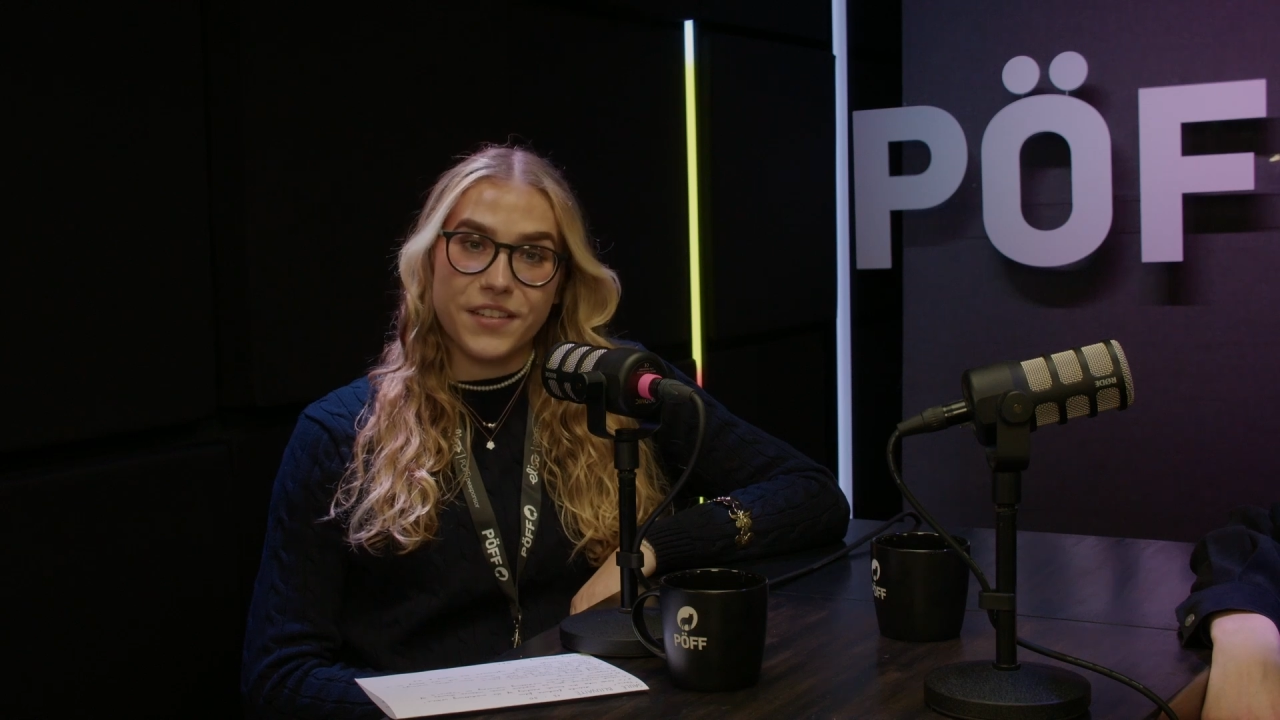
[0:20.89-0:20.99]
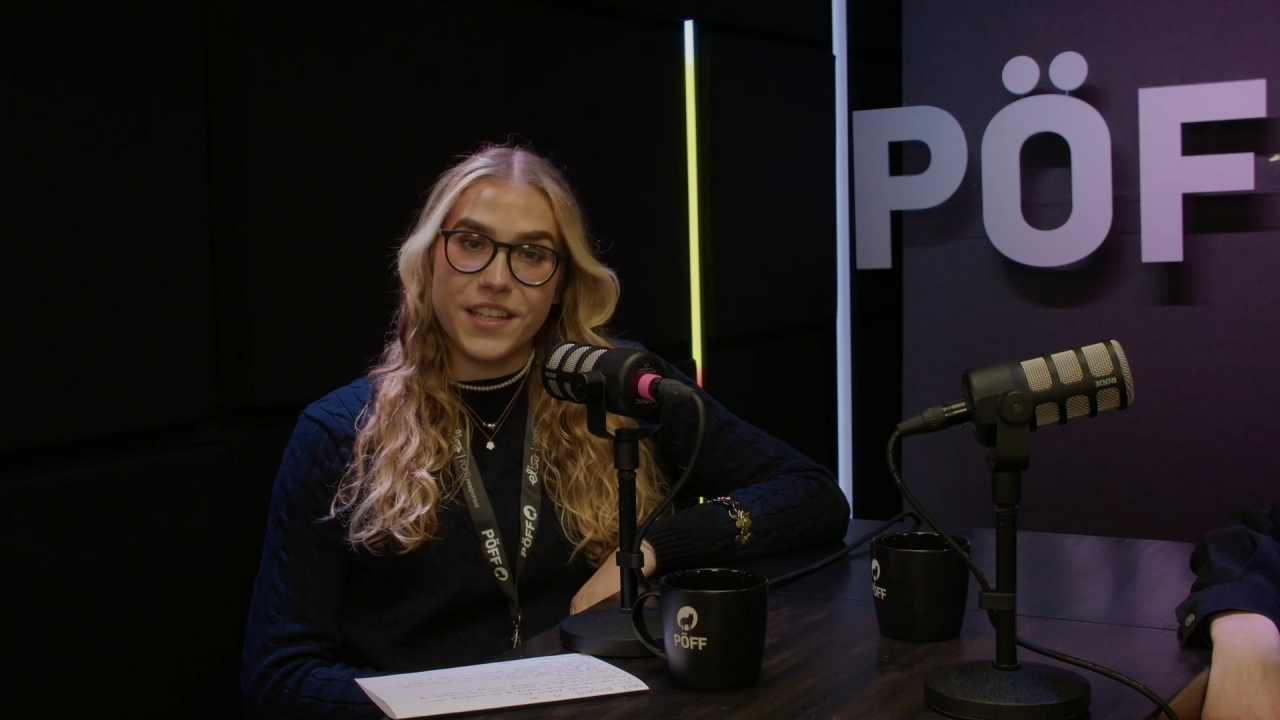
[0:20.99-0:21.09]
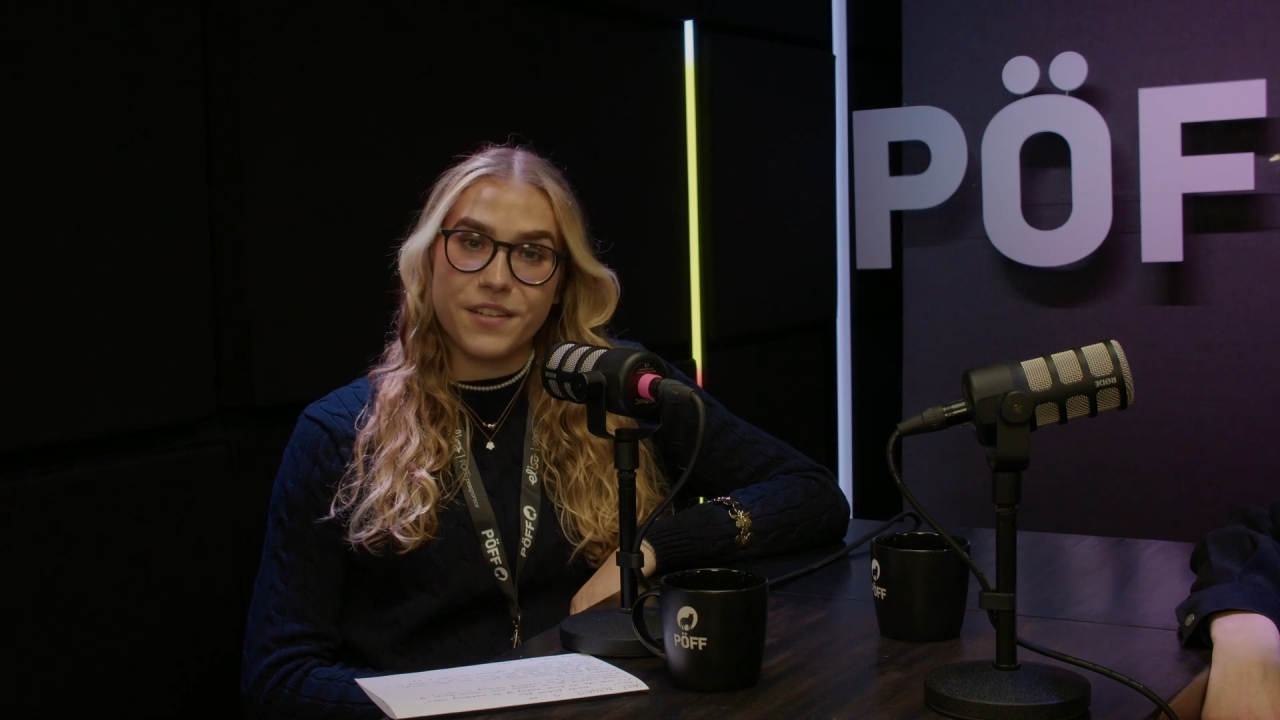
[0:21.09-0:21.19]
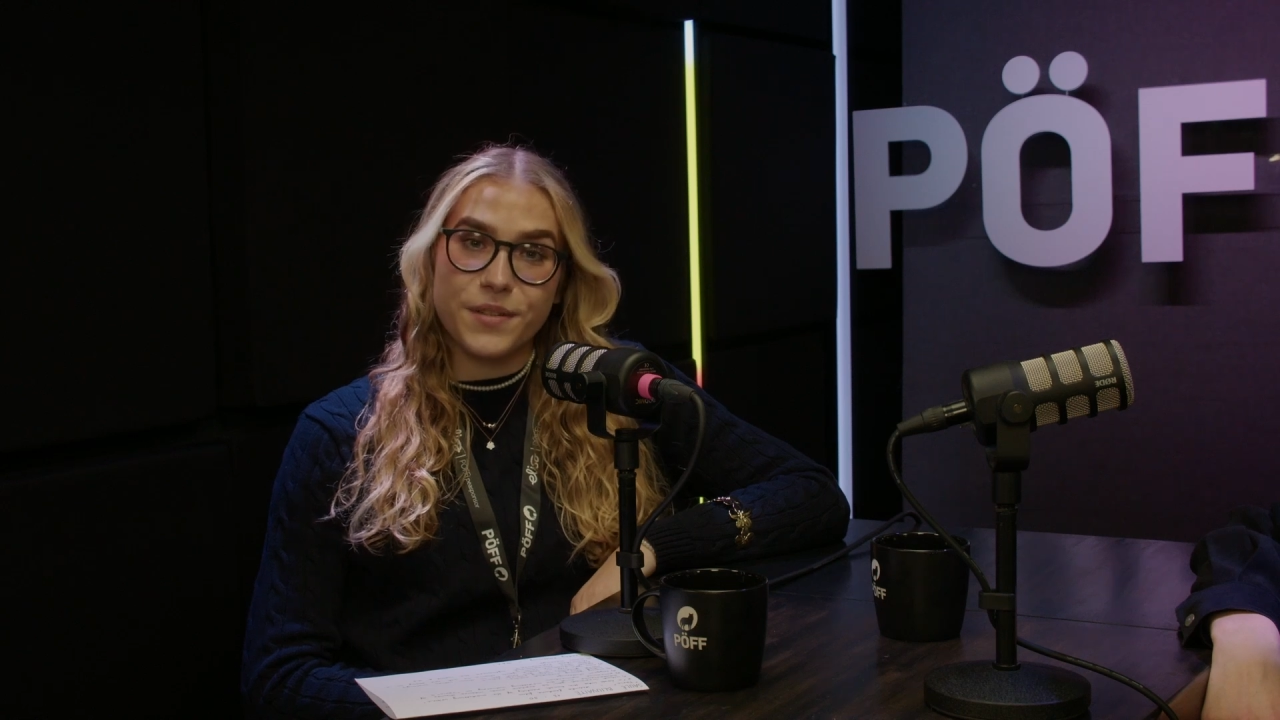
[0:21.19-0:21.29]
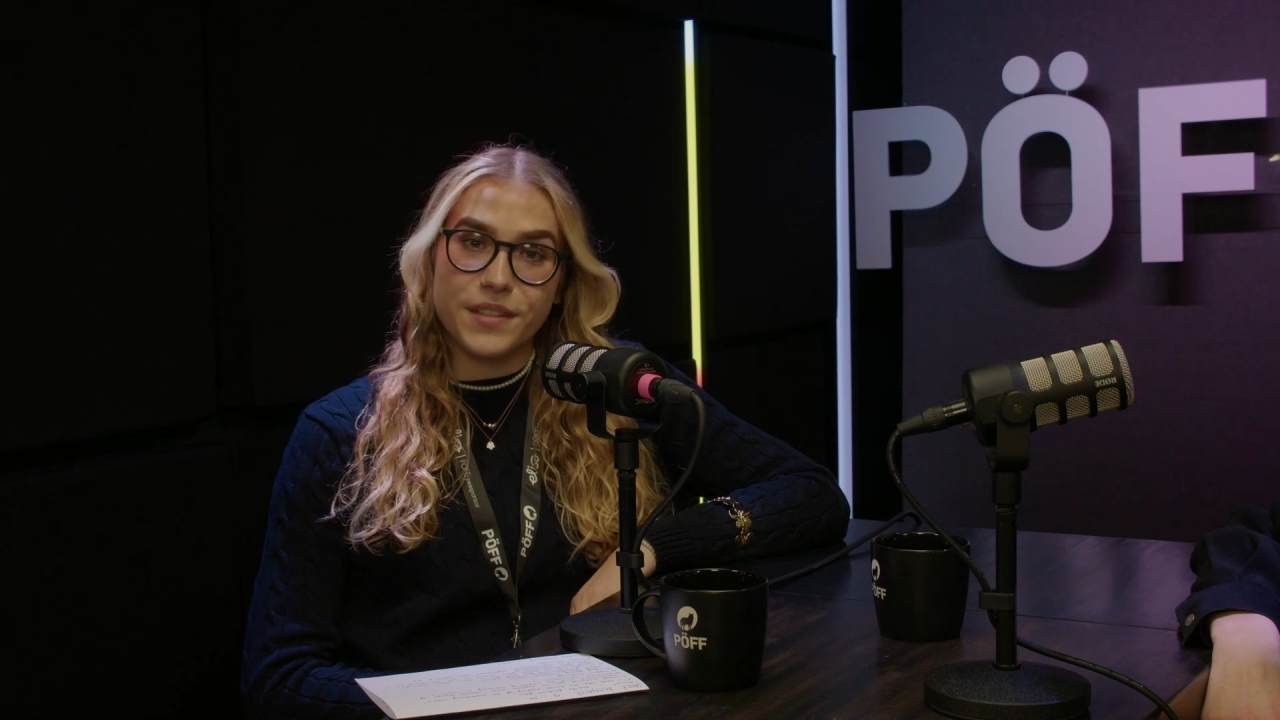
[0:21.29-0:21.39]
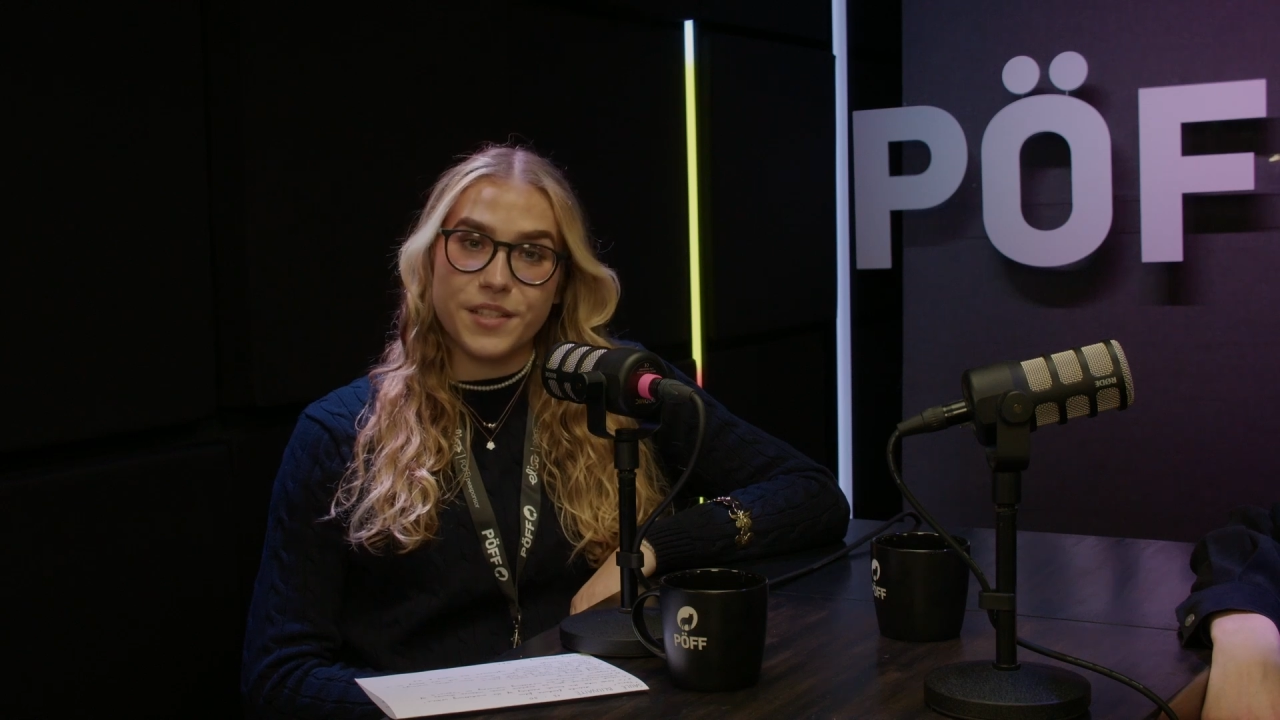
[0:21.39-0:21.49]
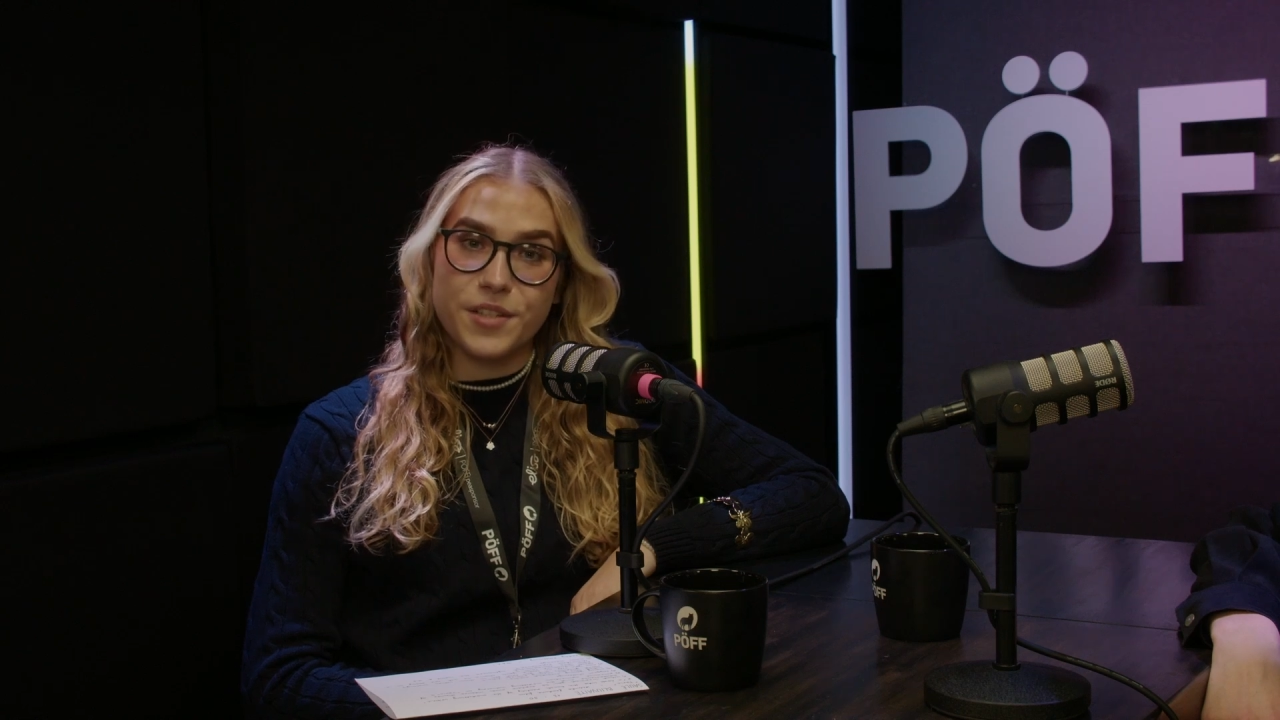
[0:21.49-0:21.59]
here in the